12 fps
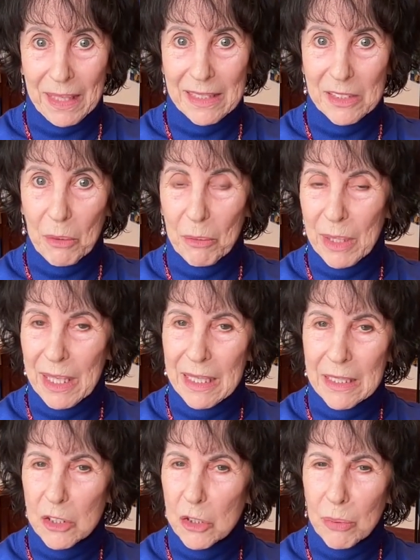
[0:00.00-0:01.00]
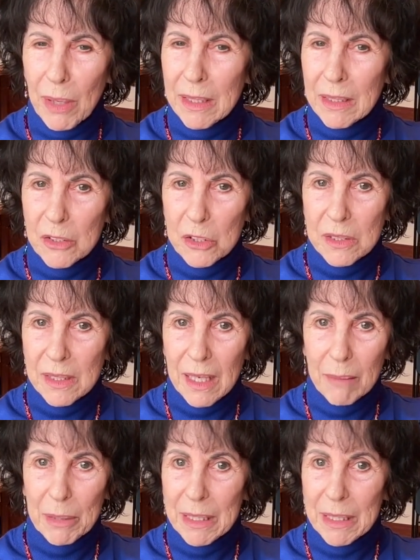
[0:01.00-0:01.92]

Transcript: So we get into trying to understand,